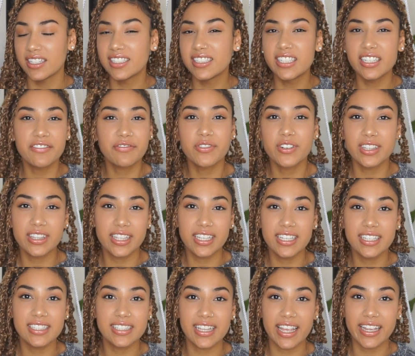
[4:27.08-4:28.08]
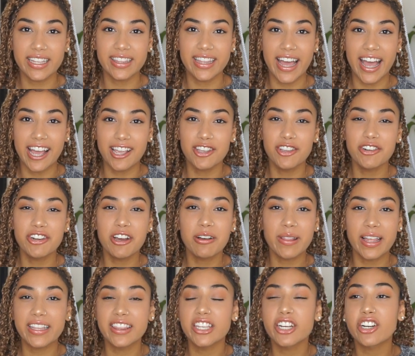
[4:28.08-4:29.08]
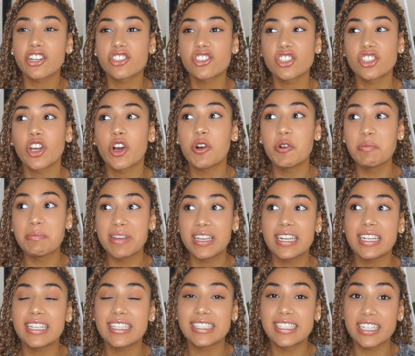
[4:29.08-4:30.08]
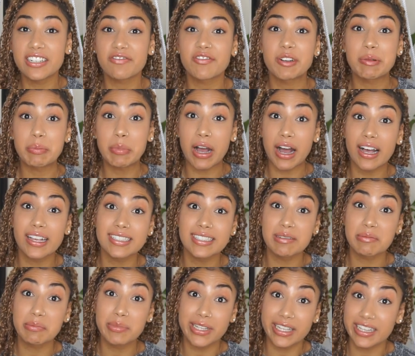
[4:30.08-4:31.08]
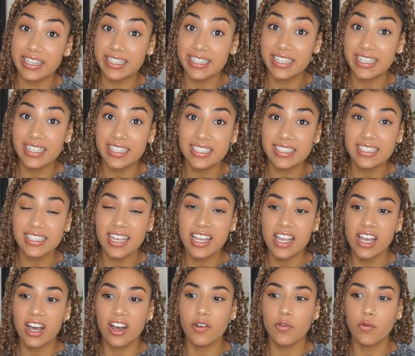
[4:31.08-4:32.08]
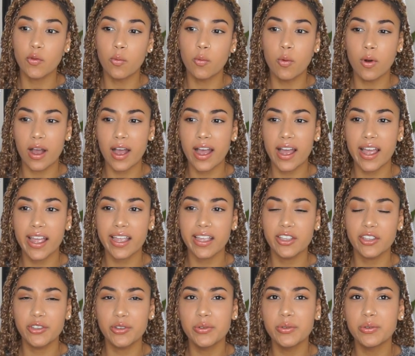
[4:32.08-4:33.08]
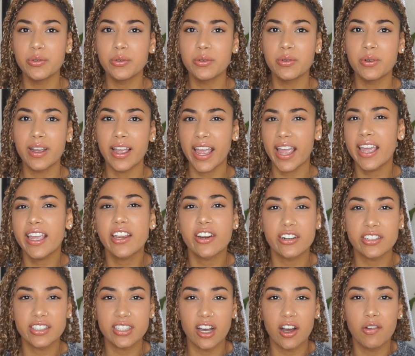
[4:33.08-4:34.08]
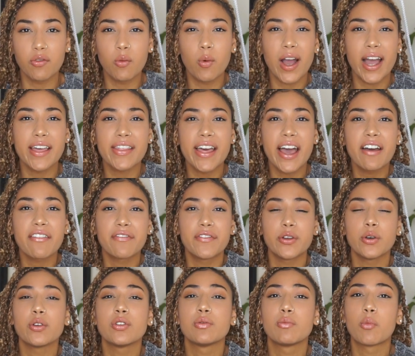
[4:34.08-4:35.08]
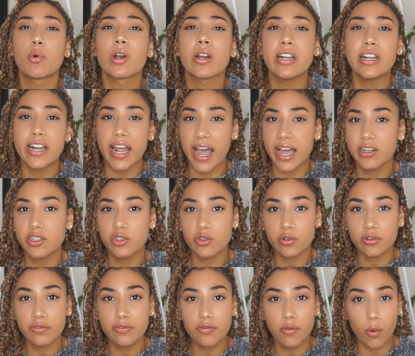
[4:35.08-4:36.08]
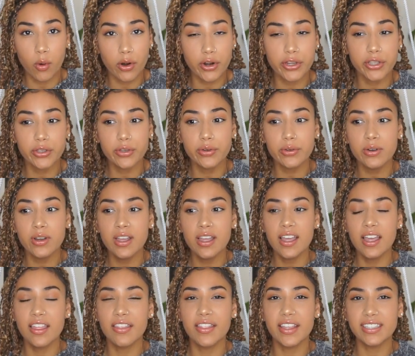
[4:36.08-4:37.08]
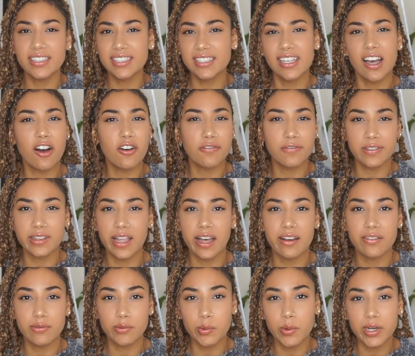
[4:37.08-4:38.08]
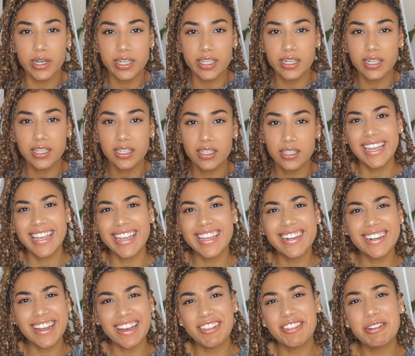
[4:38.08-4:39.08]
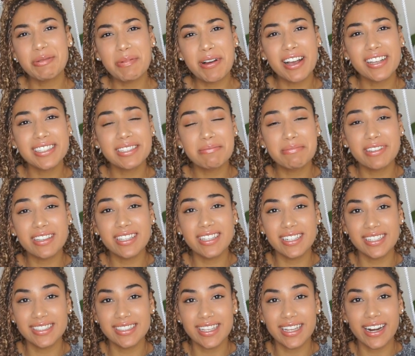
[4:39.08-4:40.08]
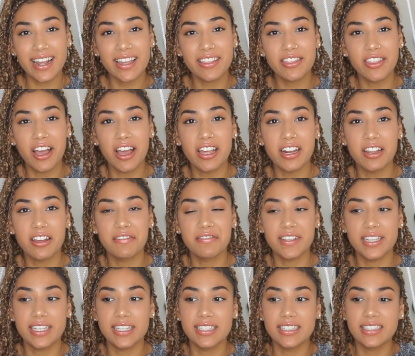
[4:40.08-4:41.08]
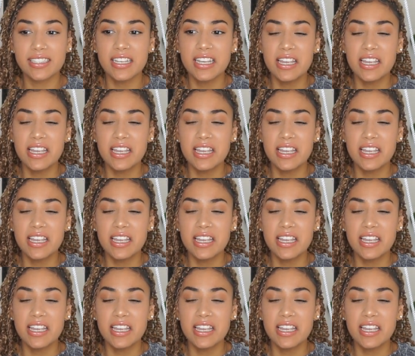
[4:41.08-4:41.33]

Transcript: different things like that. You know, like there are so many different possibilities of why you hate yourself, why that feels more natural for you than self-love would. And other possibilities that I thought of is